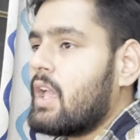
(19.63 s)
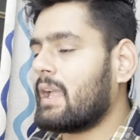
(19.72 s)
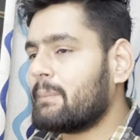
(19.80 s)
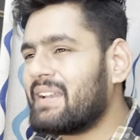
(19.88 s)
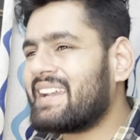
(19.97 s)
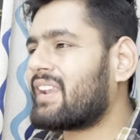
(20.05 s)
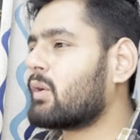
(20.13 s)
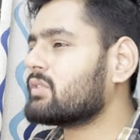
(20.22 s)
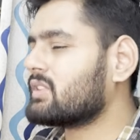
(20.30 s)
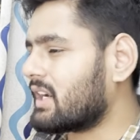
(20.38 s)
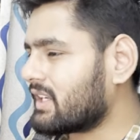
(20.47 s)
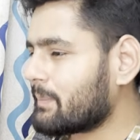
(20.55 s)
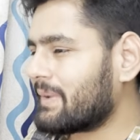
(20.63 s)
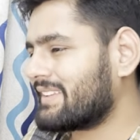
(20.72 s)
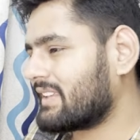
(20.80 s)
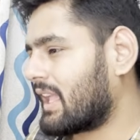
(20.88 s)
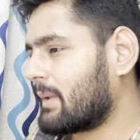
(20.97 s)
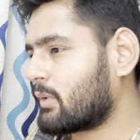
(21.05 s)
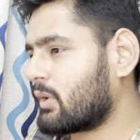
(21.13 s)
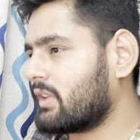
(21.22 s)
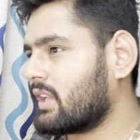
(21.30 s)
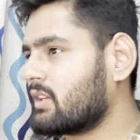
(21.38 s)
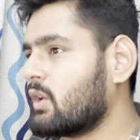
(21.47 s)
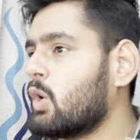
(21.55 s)
I built around 30 plus AI
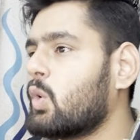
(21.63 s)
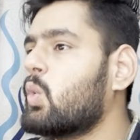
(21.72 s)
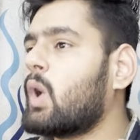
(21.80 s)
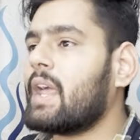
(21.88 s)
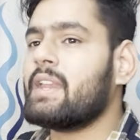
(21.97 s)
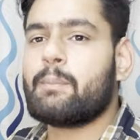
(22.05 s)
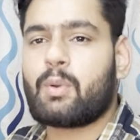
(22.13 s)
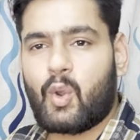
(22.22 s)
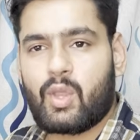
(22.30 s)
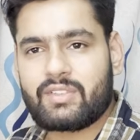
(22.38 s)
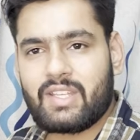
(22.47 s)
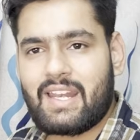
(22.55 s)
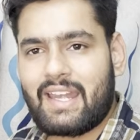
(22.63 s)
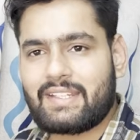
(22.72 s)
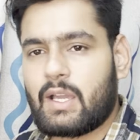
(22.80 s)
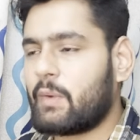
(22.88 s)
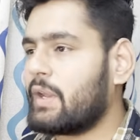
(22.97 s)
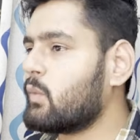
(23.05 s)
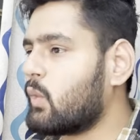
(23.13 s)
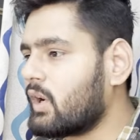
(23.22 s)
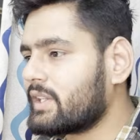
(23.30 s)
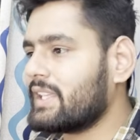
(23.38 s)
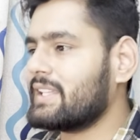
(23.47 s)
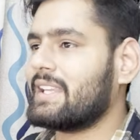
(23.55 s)
projects who are in production right now and
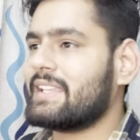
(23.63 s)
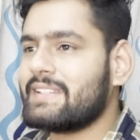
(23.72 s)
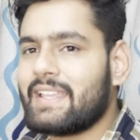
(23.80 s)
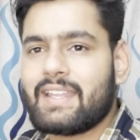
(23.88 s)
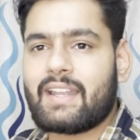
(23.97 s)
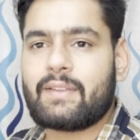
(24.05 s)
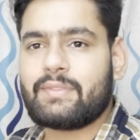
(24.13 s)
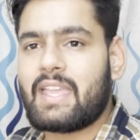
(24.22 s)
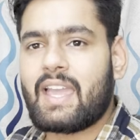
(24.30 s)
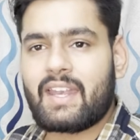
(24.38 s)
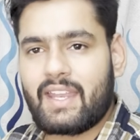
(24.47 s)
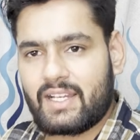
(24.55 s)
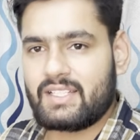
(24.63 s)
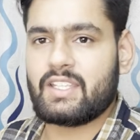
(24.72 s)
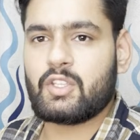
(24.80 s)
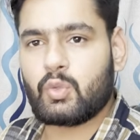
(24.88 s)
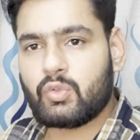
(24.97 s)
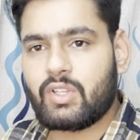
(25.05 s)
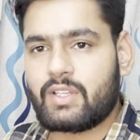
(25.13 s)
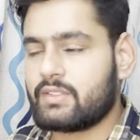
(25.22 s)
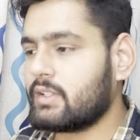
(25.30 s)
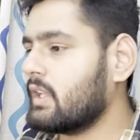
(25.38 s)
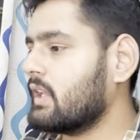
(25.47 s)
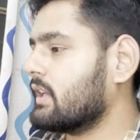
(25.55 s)
working like they are handling
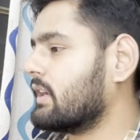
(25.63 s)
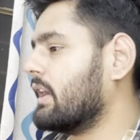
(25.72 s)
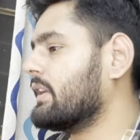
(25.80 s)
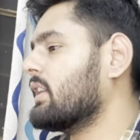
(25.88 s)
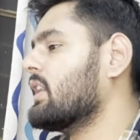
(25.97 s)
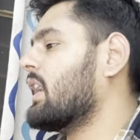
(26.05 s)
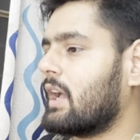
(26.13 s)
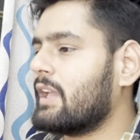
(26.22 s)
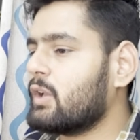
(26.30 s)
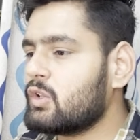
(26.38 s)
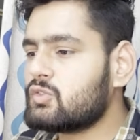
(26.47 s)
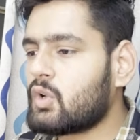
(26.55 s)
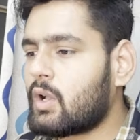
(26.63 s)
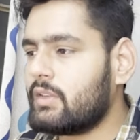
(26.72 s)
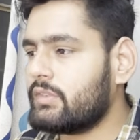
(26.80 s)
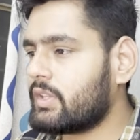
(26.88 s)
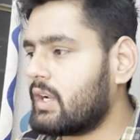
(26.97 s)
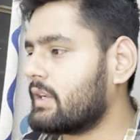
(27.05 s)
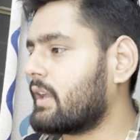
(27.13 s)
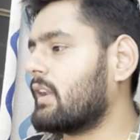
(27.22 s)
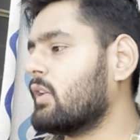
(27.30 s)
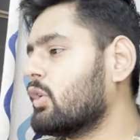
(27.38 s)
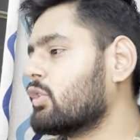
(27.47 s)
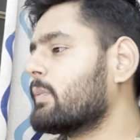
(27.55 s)
users, right? I also consult a
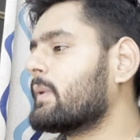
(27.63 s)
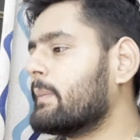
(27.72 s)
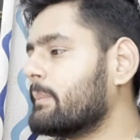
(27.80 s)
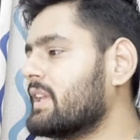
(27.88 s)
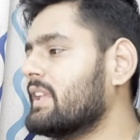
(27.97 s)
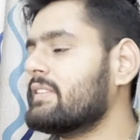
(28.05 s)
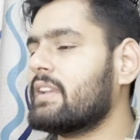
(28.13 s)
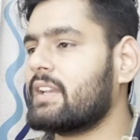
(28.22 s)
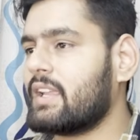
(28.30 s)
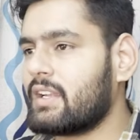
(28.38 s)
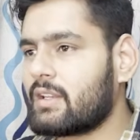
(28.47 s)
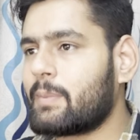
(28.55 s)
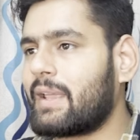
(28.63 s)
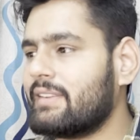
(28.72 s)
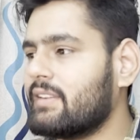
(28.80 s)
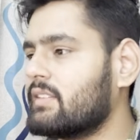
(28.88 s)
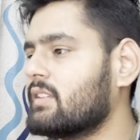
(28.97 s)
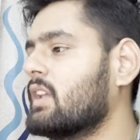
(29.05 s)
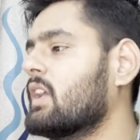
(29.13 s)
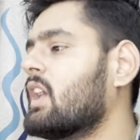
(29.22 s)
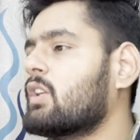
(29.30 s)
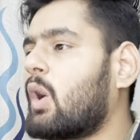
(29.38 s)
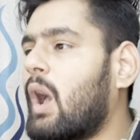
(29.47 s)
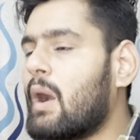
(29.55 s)
lot of companies and enterprises
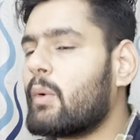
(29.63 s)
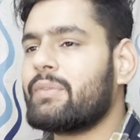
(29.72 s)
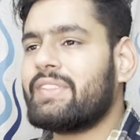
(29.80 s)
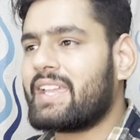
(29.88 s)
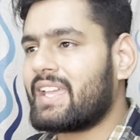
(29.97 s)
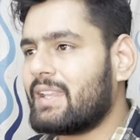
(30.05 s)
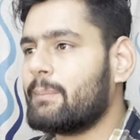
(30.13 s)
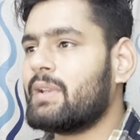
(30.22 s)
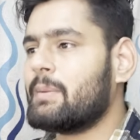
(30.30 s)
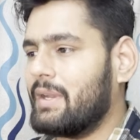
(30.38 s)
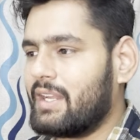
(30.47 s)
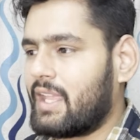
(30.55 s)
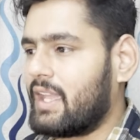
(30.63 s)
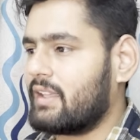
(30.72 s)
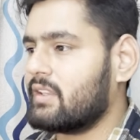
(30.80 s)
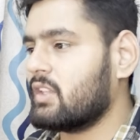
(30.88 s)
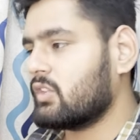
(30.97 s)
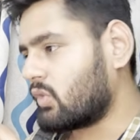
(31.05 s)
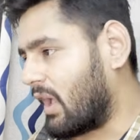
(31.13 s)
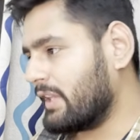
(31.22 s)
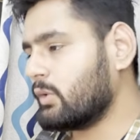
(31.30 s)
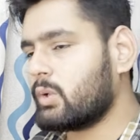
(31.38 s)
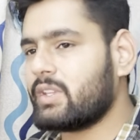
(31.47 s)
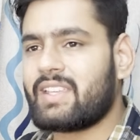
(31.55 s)
how they can implement AI. So I
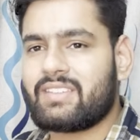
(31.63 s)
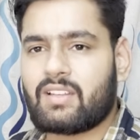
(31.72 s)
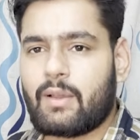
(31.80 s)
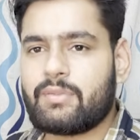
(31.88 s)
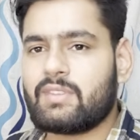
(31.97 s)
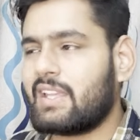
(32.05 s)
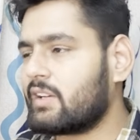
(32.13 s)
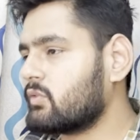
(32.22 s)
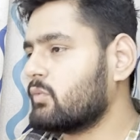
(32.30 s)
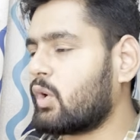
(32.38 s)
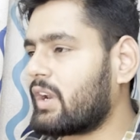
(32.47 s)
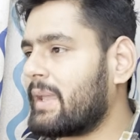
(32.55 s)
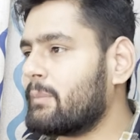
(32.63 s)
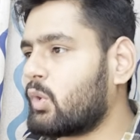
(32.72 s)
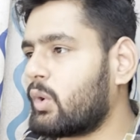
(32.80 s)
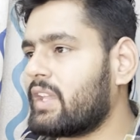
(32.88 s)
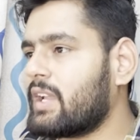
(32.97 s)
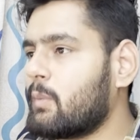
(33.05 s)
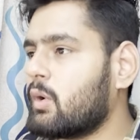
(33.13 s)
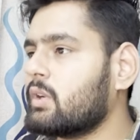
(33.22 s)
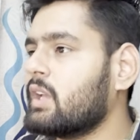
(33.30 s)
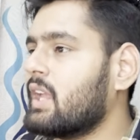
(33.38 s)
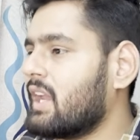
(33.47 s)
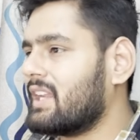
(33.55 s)
know the stuffs that what I'm talking
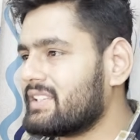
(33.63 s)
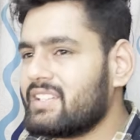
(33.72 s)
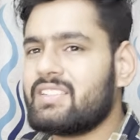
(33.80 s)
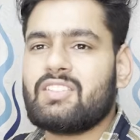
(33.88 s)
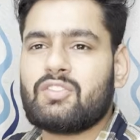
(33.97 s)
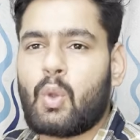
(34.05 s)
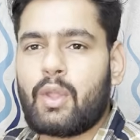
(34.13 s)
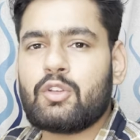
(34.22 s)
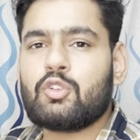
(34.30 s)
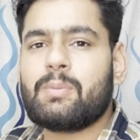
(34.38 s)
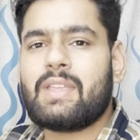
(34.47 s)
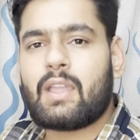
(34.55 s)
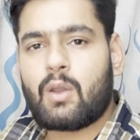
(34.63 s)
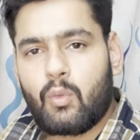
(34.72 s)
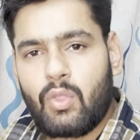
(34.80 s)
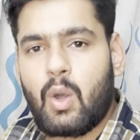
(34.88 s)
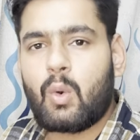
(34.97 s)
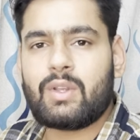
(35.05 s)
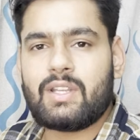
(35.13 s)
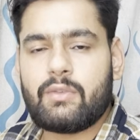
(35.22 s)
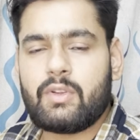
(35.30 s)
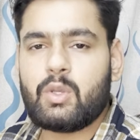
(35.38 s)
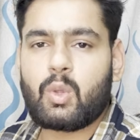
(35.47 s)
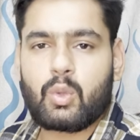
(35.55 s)
about, and this is going to be the only
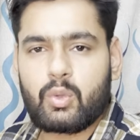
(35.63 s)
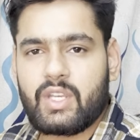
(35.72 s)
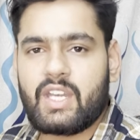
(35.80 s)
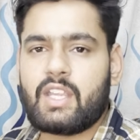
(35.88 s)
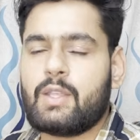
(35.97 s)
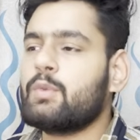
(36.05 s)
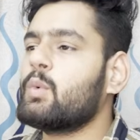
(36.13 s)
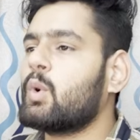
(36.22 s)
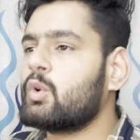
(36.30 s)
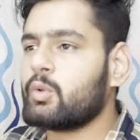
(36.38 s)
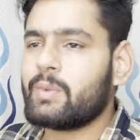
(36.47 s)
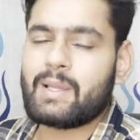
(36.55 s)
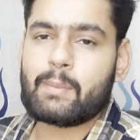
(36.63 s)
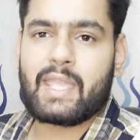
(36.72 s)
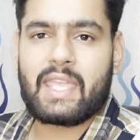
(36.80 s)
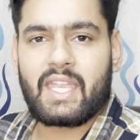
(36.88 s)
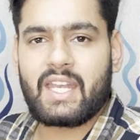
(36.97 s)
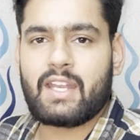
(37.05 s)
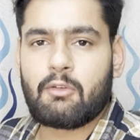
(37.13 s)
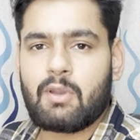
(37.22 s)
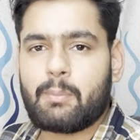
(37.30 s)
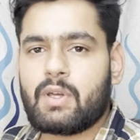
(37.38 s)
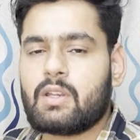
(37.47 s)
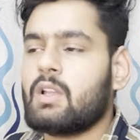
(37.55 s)
video you need if you want to become an AI
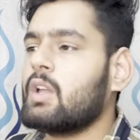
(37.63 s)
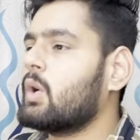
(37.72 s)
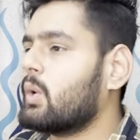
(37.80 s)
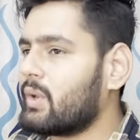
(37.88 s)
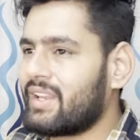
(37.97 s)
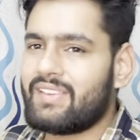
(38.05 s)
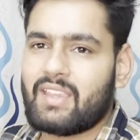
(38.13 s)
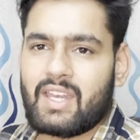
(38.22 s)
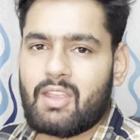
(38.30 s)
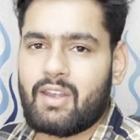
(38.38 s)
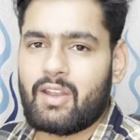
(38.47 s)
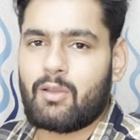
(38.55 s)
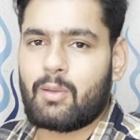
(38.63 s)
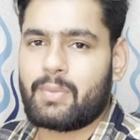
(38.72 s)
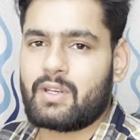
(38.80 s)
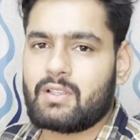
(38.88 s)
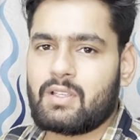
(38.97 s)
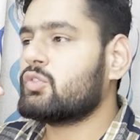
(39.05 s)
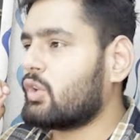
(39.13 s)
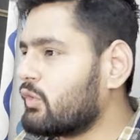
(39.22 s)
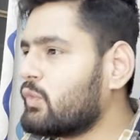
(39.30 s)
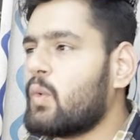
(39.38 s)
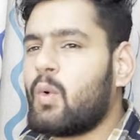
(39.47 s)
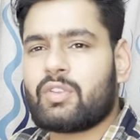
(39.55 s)
developer or a GenAI developer. So
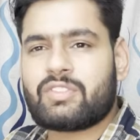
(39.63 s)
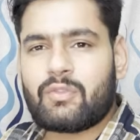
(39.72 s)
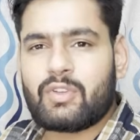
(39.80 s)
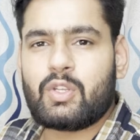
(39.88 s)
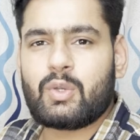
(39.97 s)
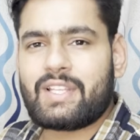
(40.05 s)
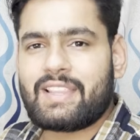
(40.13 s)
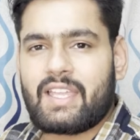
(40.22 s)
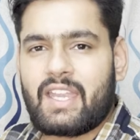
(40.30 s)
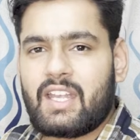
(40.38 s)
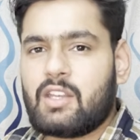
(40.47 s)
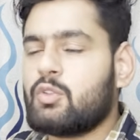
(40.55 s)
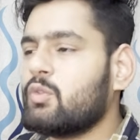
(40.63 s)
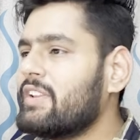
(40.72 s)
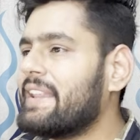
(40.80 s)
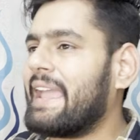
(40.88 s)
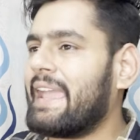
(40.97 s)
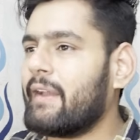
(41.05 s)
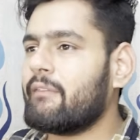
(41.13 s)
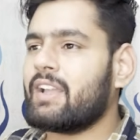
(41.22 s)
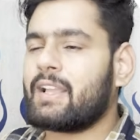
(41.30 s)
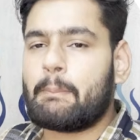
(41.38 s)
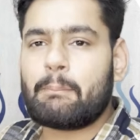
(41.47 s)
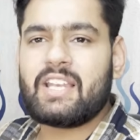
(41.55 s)
if you watch the video till the end, you will have a
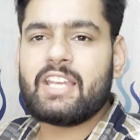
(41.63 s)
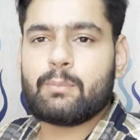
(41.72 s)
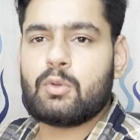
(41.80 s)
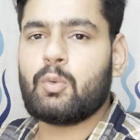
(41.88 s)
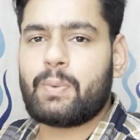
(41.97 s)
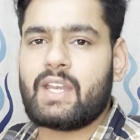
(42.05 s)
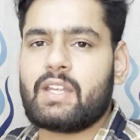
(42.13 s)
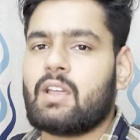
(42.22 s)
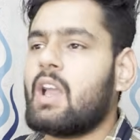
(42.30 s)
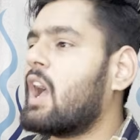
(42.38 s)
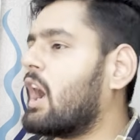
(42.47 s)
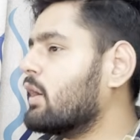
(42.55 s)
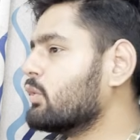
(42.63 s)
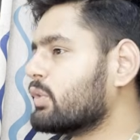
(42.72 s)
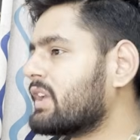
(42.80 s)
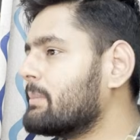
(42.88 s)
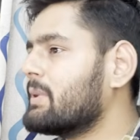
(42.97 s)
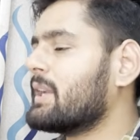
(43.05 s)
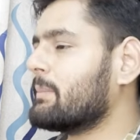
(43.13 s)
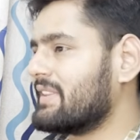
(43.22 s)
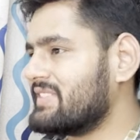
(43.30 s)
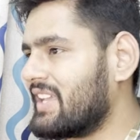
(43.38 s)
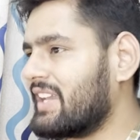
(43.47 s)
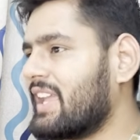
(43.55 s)
complete blueprint how you can become a
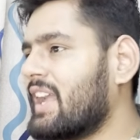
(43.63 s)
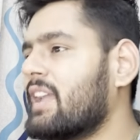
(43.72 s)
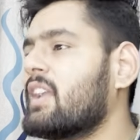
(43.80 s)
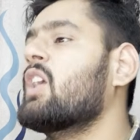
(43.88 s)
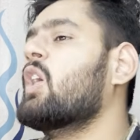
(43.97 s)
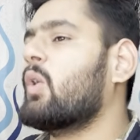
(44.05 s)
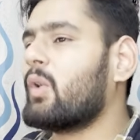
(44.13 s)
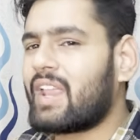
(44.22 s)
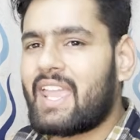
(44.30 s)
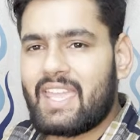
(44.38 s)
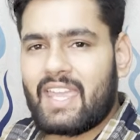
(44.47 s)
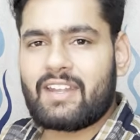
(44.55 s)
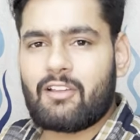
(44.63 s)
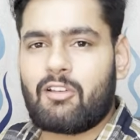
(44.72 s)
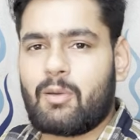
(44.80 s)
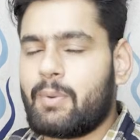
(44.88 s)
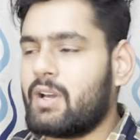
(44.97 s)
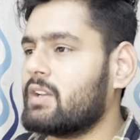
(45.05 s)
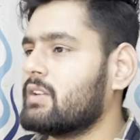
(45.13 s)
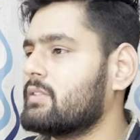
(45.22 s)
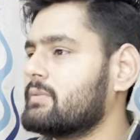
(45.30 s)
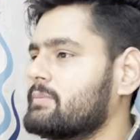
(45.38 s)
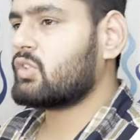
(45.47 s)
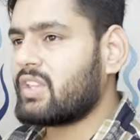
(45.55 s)
GenAI or a AI developer.
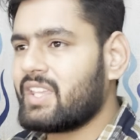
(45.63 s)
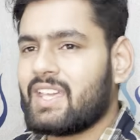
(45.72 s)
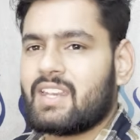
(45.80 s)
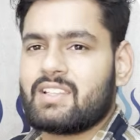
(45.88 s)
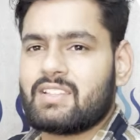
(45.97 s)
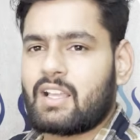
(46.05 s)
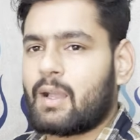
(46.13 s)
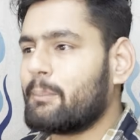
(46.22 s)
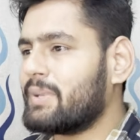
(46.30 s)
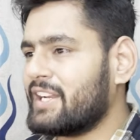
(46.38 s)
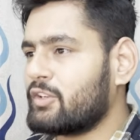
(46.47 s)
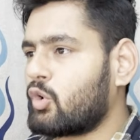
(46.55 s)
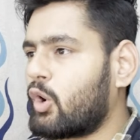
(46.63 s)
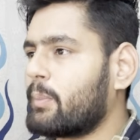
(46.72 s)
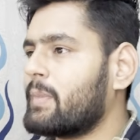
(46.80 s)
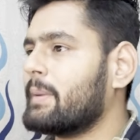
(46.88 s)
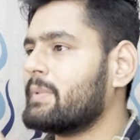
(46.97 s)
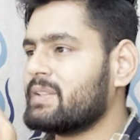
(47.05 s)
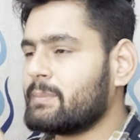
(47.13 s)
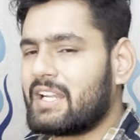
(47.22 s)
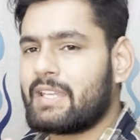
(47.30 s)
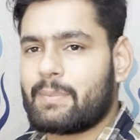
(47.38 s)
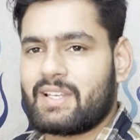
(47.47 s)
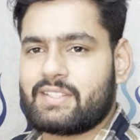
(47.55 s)
So here is the complete roadmap in
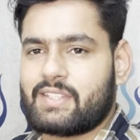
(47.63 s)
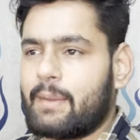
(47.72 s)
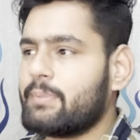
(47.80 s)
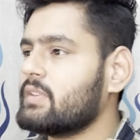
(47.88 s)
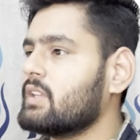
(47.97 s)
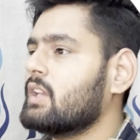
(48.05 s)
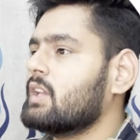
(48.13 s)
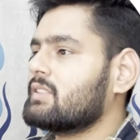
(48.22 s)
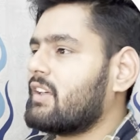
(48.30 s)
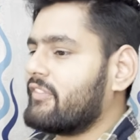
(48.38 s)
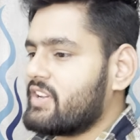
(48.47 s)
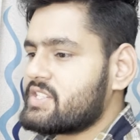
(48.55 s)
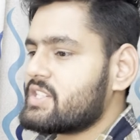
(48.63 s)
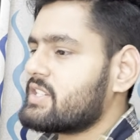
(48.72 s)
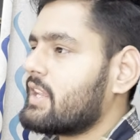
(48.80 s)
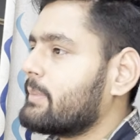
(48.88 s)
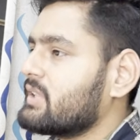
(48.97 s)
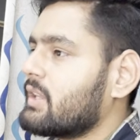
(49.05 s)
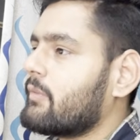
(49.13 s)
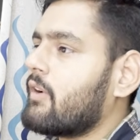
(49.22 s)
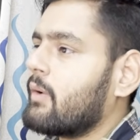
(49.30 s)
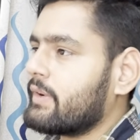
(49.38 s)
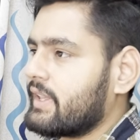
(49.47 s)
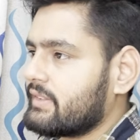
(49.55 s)
multiple steps. The first step is the
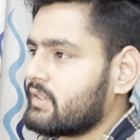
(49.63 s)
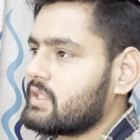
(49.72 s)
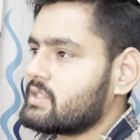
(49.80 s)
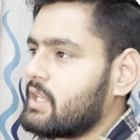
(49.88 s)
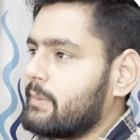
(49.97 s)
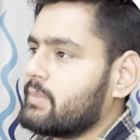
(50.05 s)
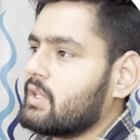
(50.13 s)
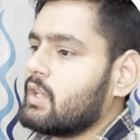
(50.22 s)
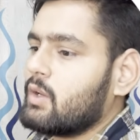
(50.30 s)
foundation step.